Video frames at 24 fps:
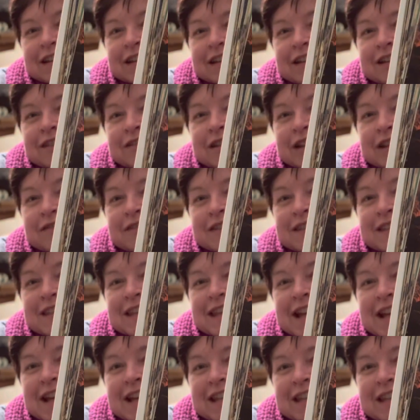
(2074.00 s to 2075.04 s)
Look at this
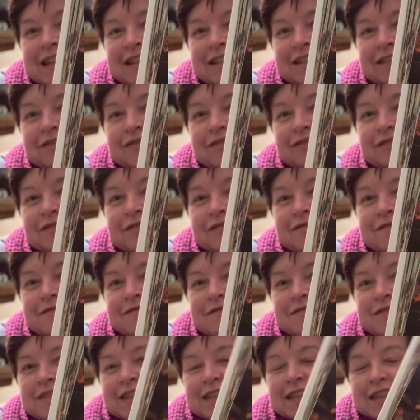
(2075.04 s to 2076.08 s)
light.
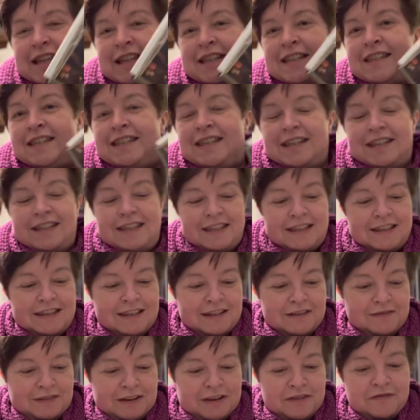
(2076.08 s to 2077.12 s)
The sunsets in
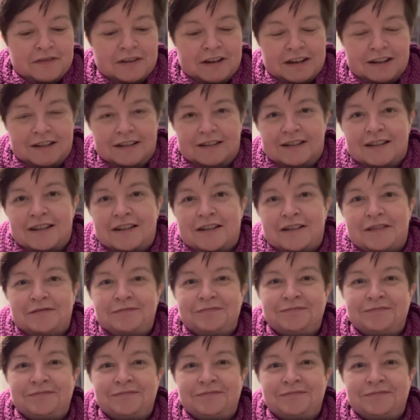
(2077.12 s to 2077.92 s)
South Africa are